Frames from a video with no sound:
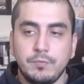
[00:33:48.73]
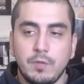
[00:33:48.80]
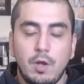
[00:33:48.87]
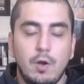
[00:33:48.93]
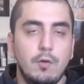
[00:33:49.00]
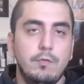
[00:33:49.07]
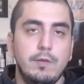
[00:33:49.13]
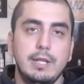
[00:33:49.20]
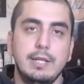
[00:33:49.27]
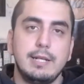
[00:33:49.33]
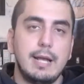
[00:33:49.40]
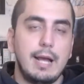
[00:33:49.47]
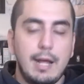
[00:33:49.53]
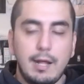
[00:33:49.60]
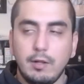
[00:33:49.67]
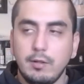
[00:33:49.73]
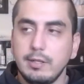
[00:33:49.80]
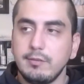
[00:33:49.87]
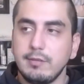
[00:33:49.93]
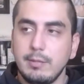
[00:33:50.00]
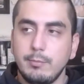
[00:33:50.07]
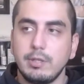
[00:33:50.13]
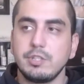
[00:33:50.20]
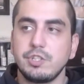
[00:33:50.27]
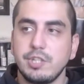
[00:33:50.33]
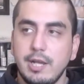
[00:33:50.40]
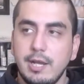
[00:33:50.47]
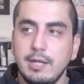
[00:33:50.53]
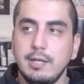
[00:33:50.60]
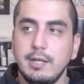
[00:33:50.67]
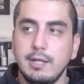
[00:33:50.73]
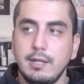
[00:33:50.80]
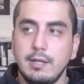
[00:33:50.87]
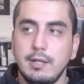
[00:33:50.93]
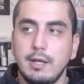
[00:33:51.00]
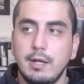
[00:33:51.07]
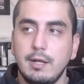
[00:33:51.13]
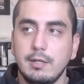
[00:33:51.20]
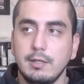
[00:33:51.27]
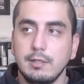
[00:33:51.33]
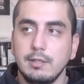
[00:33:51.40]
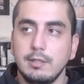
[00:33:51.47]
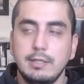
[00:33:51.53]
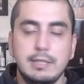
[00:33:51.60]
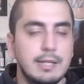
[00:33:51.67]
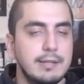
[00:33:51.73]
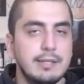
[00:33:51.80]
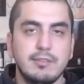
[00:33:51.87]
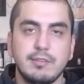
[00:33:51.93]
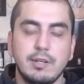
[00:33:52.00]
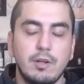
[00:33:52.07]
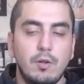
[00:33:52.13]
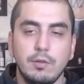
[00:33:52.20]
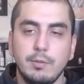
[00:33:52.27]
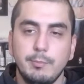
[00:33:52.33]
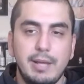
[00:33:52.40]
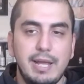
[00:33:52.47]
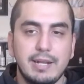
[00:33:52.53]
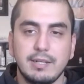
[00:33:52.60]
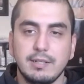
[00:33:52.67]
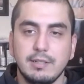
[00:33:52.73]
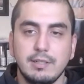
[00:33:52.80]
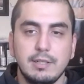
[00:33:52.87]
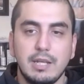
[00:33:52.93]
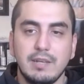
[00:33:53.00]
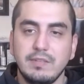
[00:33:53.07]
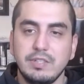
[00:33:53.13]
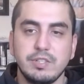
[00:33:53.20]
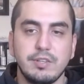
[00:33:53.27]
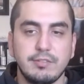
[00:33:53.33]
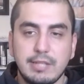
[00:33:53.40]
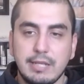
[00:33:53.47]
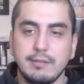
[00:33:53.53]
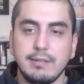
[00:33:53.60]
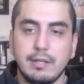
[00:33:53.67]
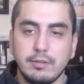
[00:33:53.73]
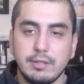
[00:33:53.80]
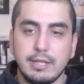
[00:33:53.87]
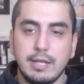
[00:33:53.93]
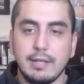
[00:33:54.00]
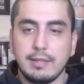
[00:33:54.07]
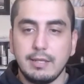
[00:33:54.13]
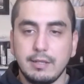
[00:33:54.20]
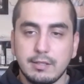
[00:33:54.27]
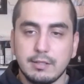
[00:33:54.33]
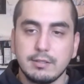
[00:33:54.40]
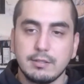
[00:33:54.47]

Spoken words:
Hopefully Kyle is able to shine and nothing's going to hold him back if he just stays healthy, I think.